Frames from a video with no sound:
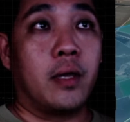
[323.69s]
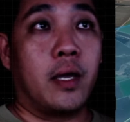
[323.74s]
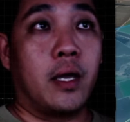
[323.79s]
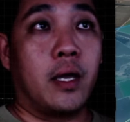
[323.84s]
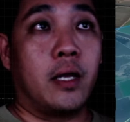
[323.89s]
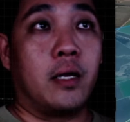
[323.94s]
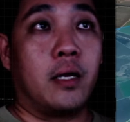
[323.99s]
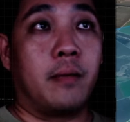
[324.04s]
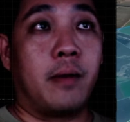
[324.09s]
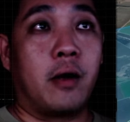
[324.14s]

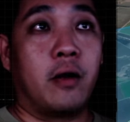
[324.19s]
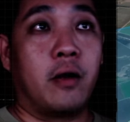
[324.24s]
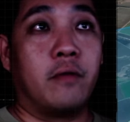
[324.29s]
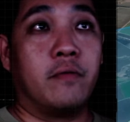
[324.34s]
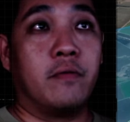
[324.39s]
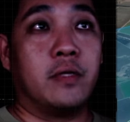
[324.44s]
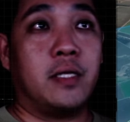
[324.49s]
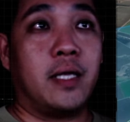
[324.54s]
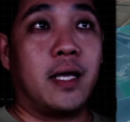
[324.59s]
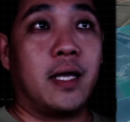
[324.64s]
and
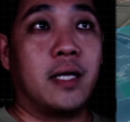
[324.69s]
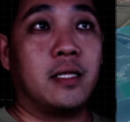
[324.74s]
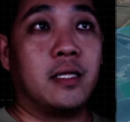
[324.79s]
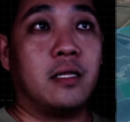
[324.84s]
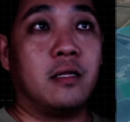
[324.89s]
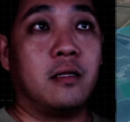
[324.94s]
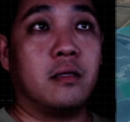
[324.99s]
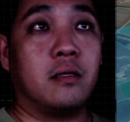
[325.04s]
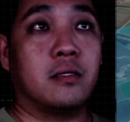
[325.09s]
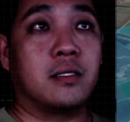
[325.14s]
however they
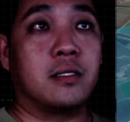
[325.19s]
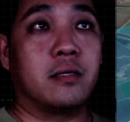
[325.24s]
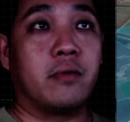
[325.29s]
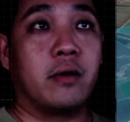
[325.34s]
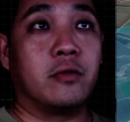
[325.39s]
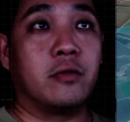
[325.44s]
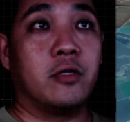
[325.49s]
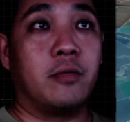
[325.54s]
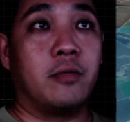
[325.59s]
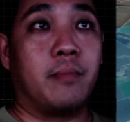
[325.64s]
are
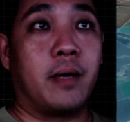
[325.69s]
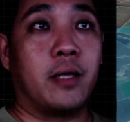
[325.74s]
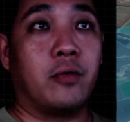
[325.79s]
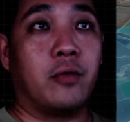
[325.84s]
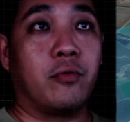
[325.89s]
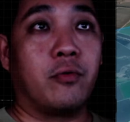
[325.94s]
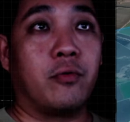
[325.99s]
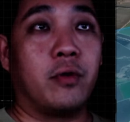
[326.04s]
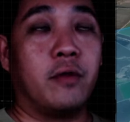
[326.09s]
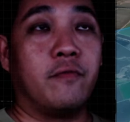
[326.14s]
surrounded by
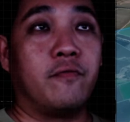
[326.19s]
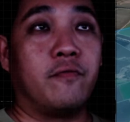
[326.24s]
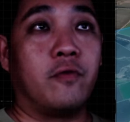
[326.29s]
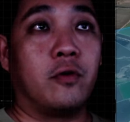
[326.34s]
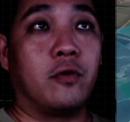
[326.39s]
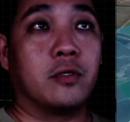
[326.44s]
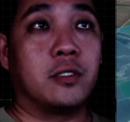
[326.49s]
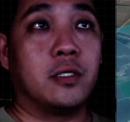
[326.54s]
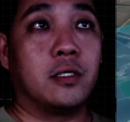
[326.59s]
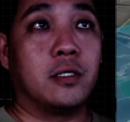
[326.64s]
Ukrainian
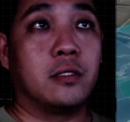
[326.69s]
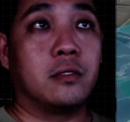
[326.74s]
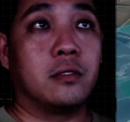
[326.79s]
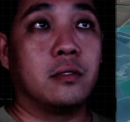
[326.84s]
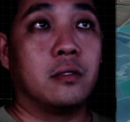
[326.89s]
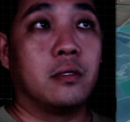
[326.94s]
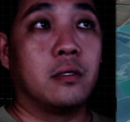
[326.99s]
forces,